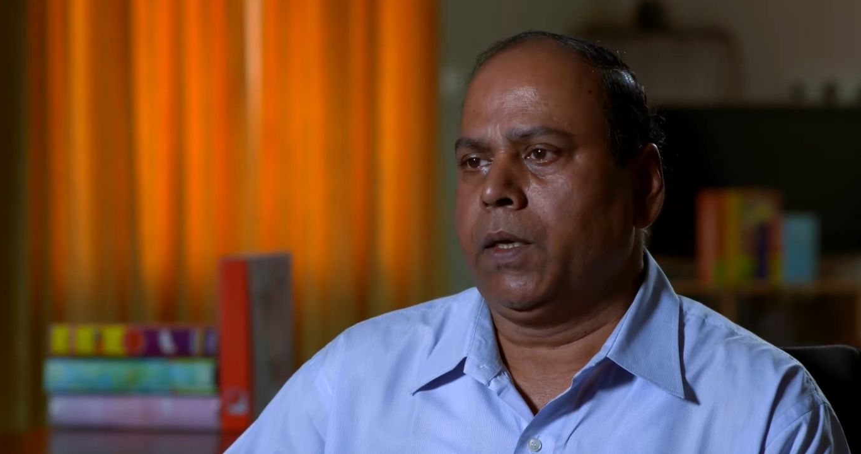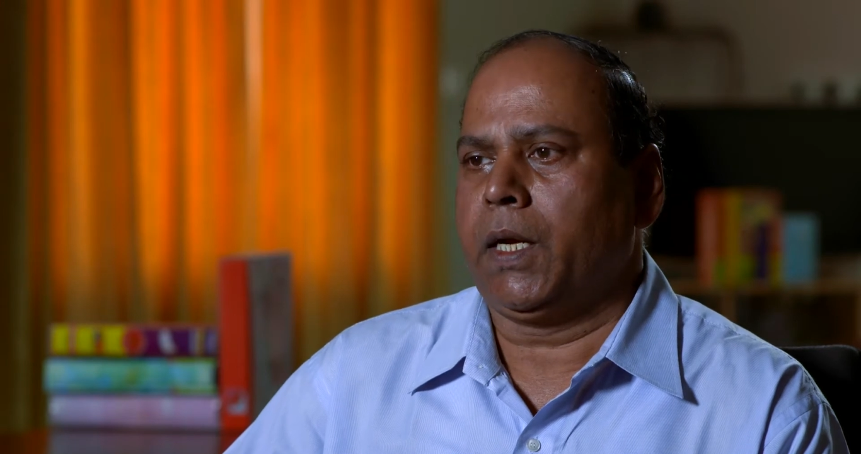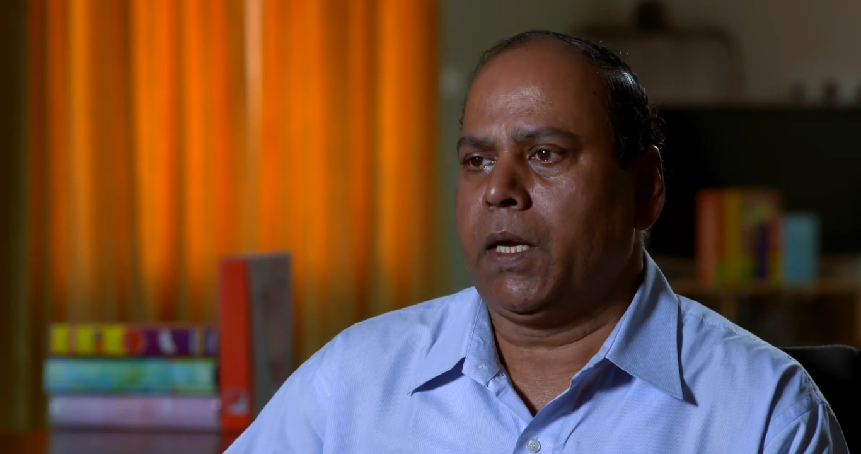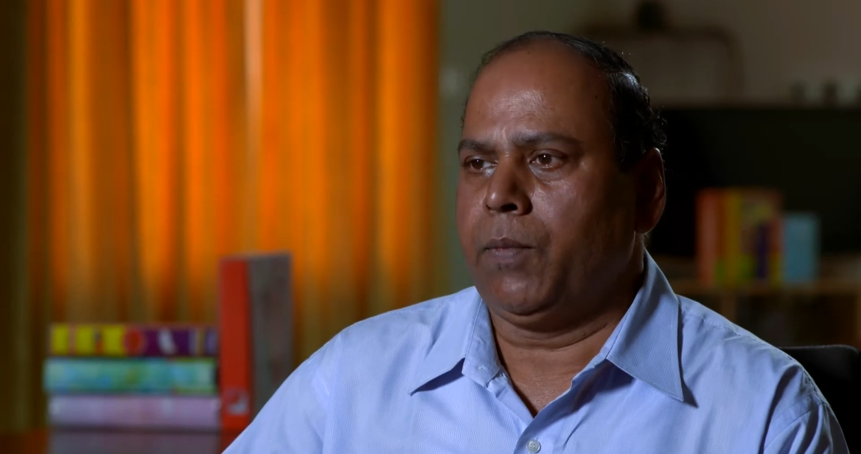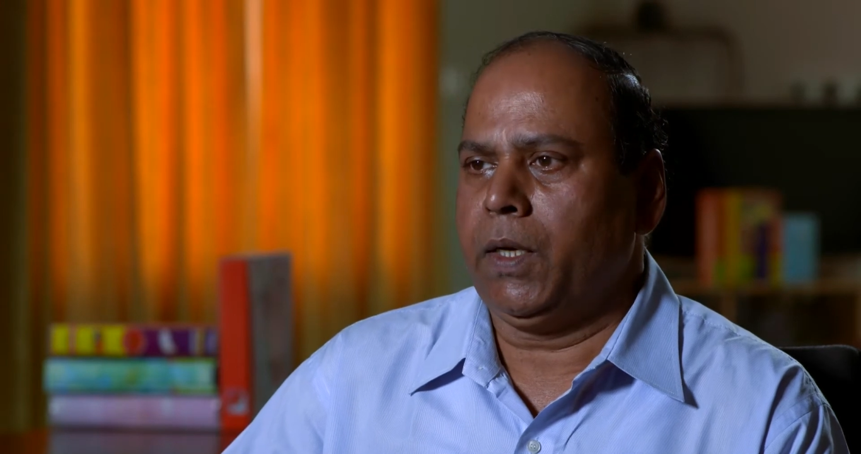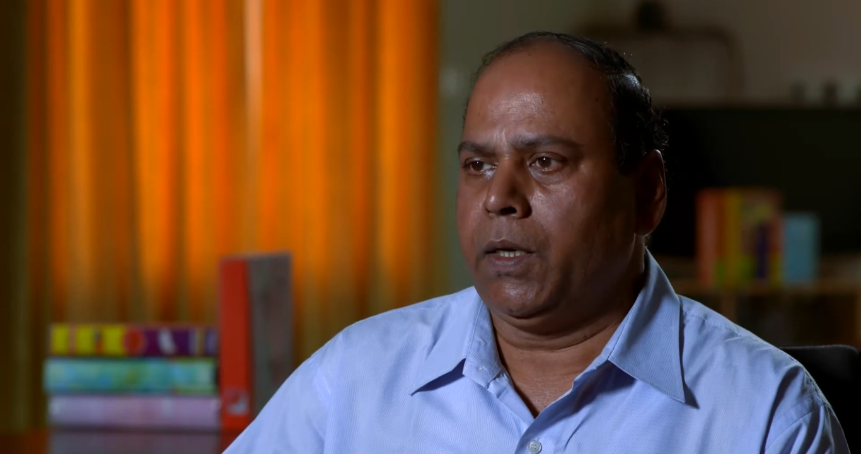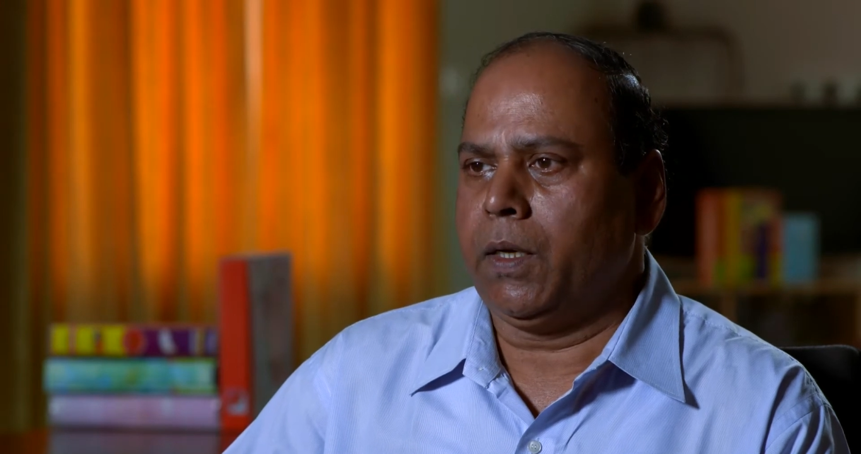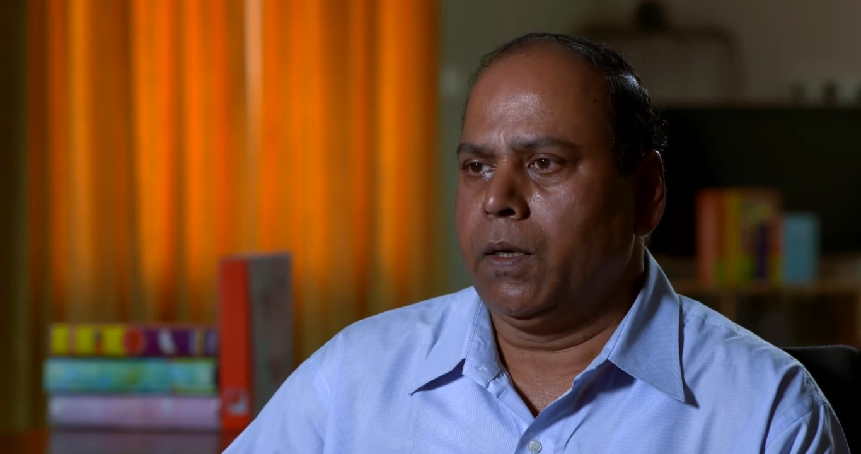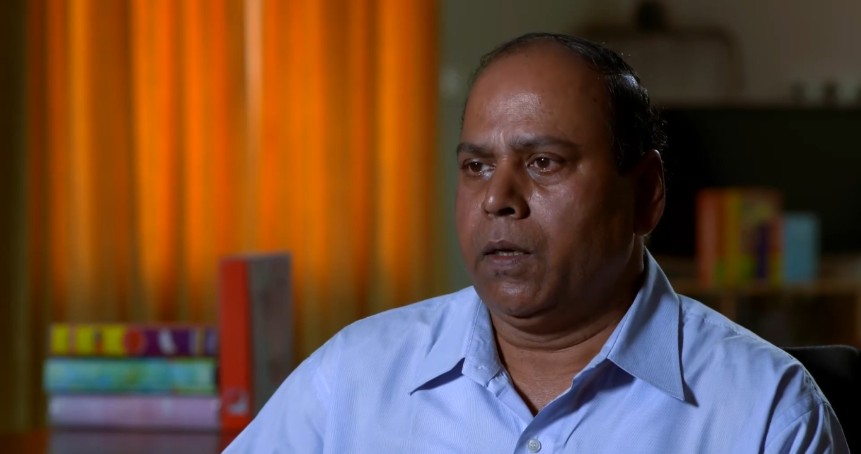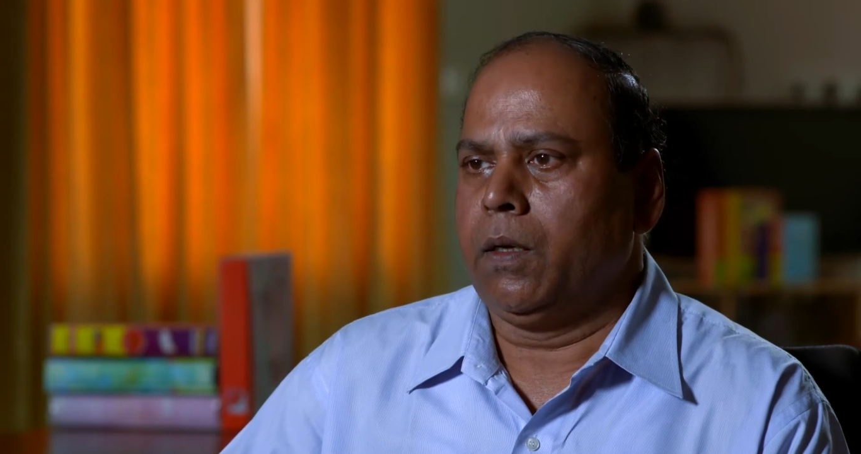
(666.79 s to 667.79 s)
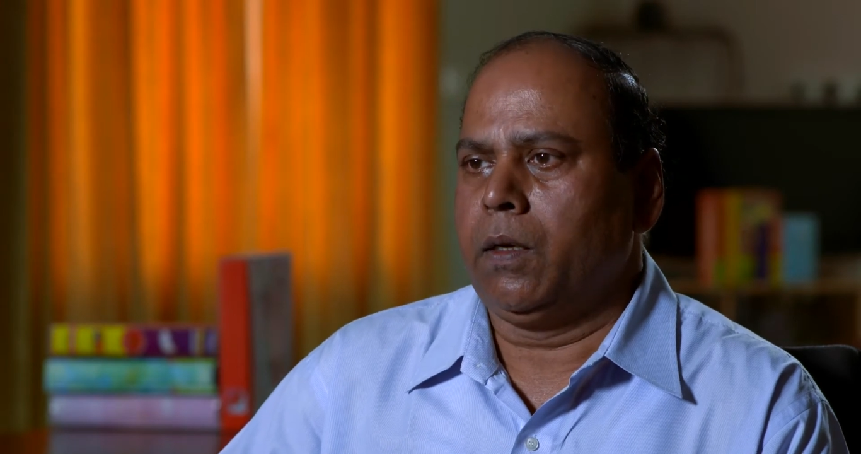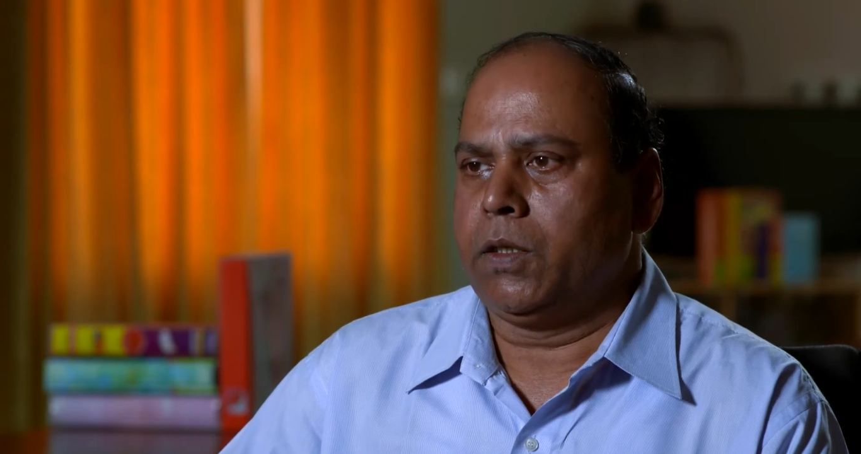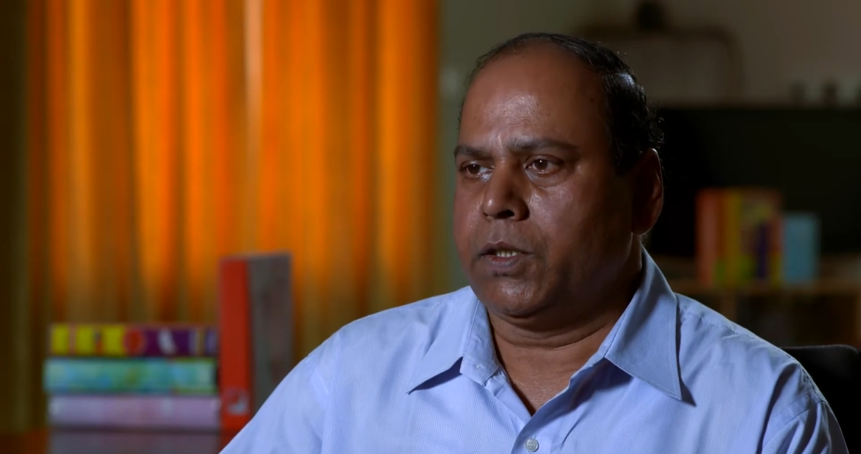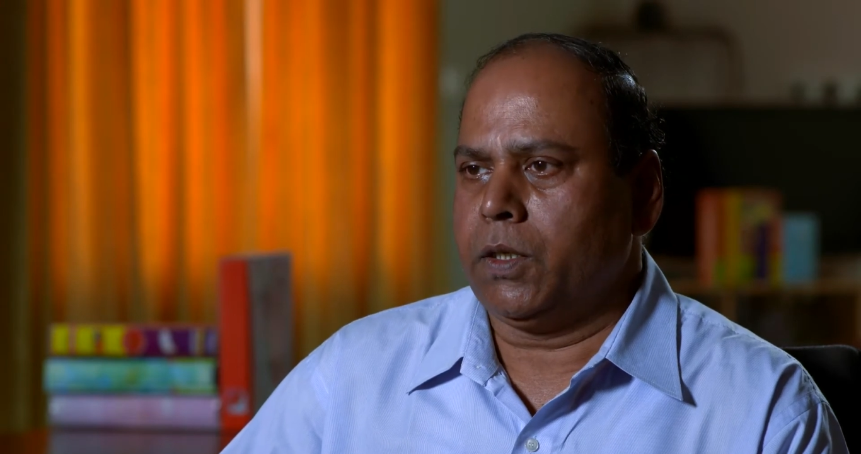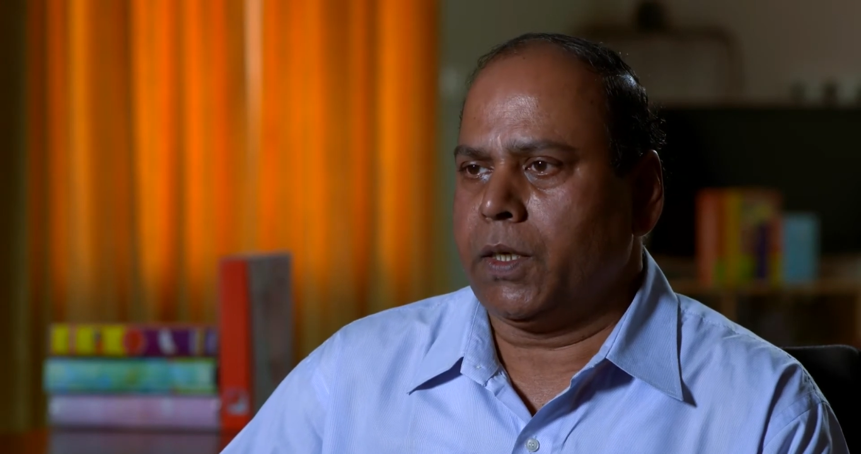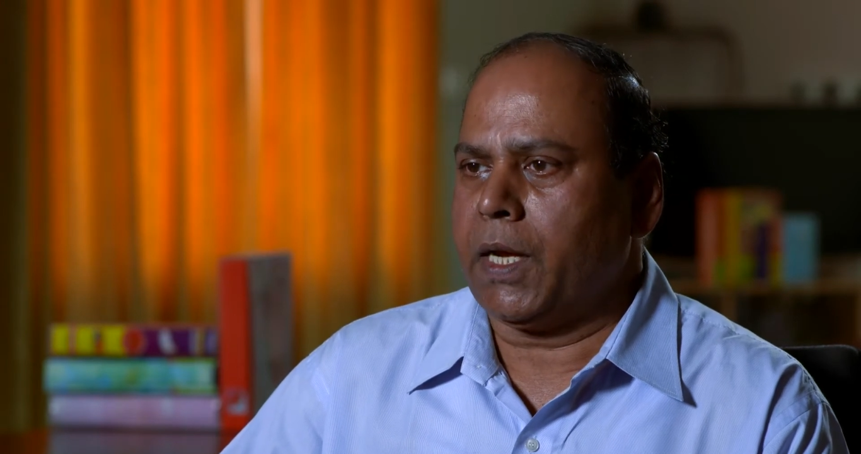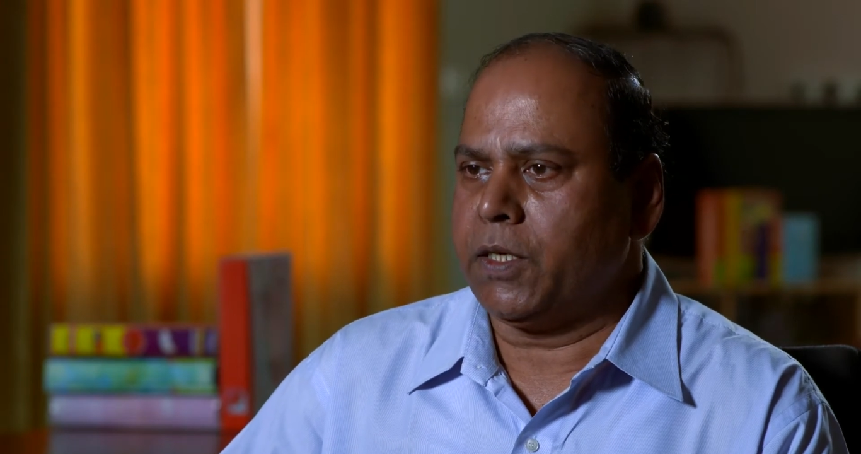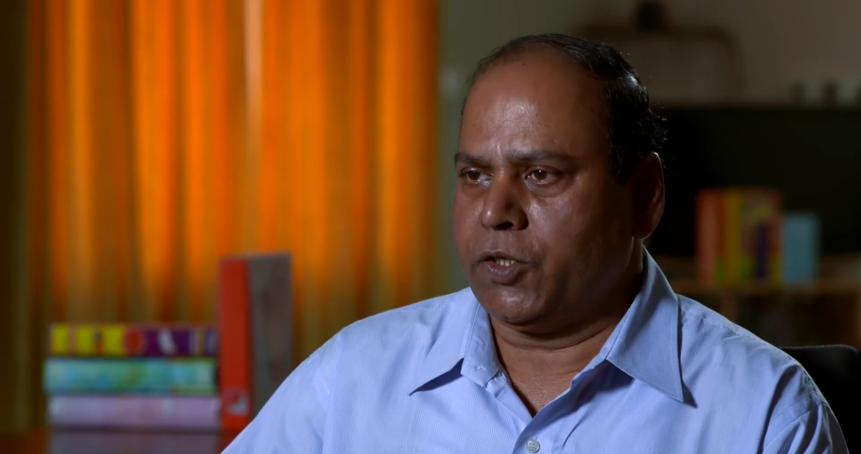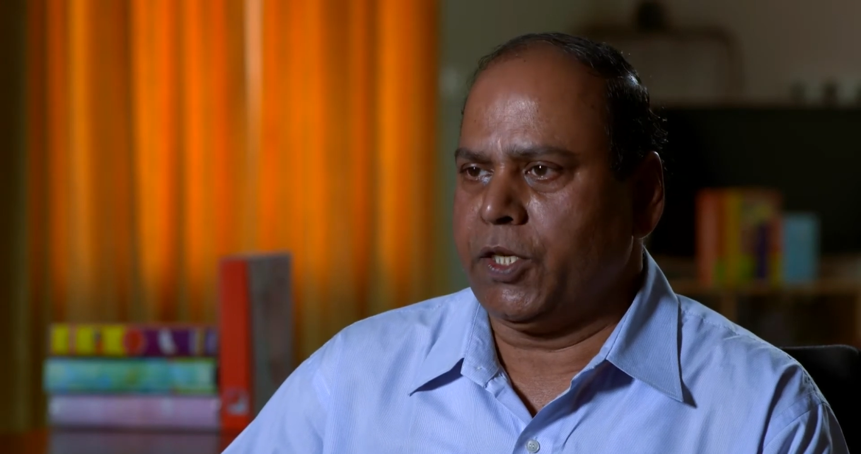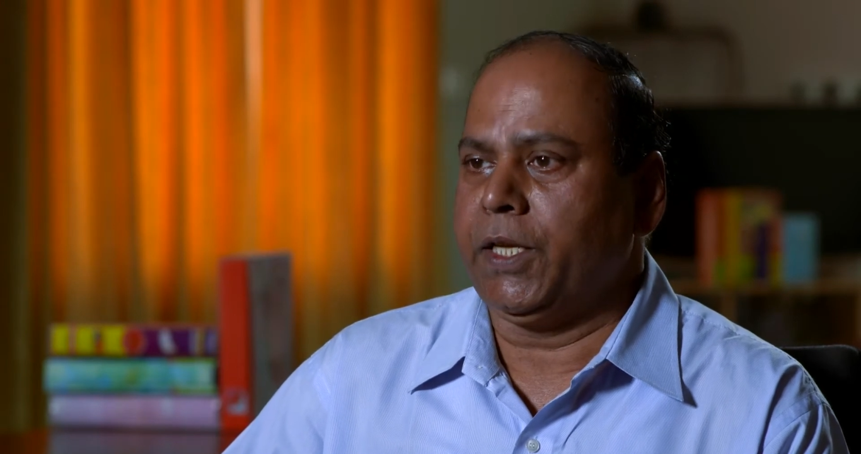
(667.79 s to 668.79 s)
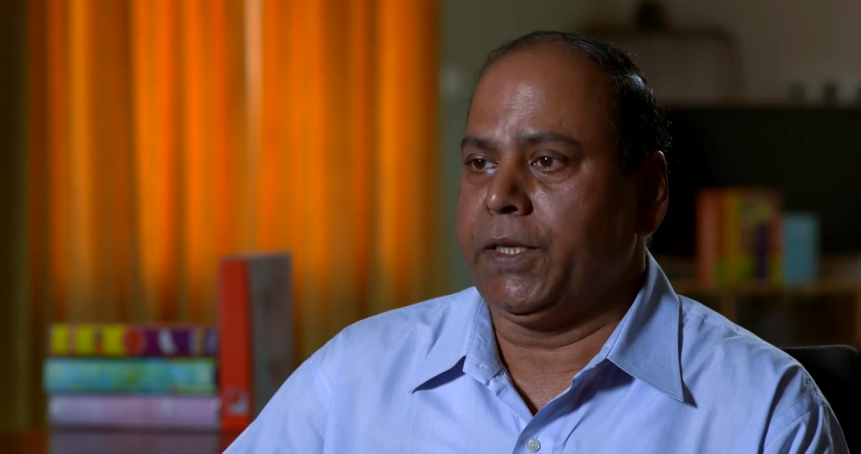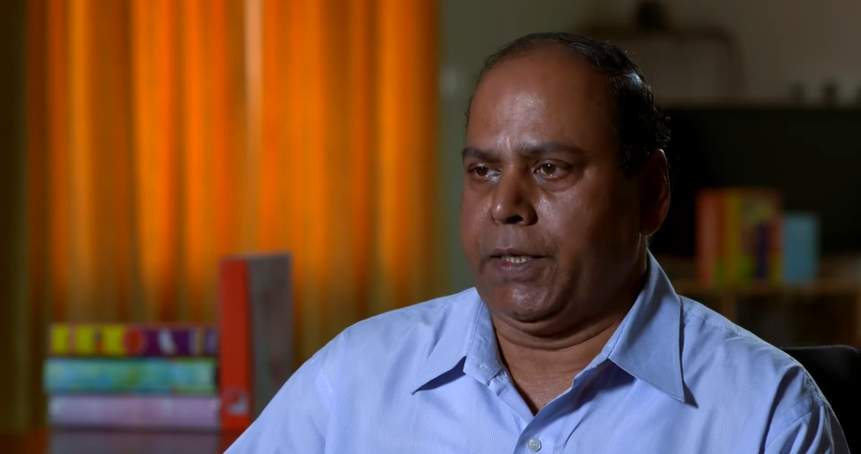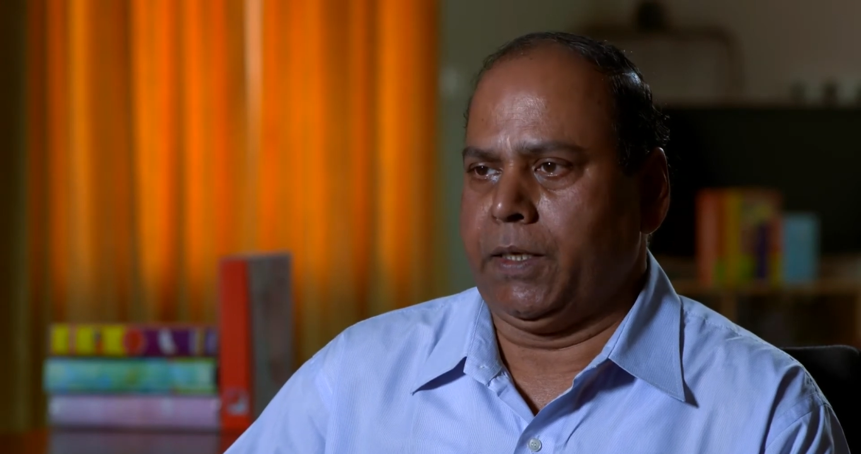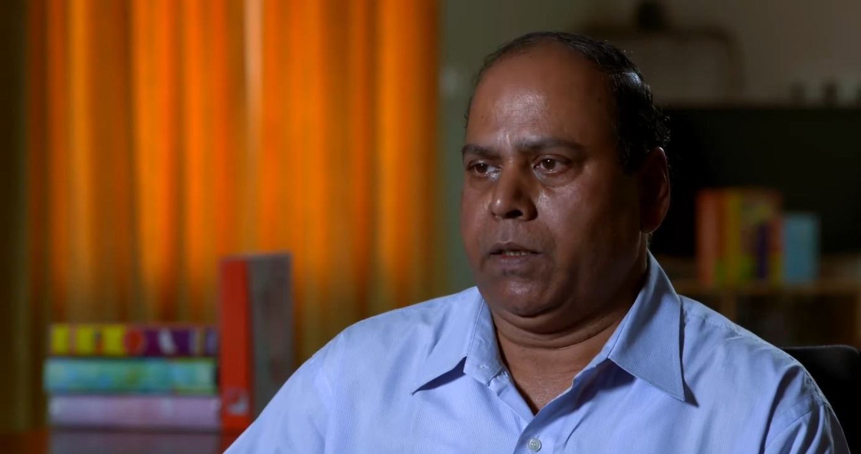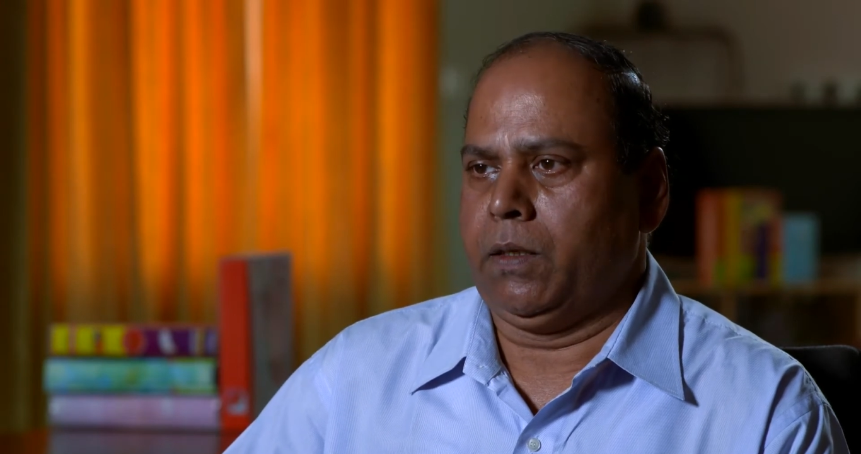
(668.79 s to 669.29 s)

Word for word: can be can stay there.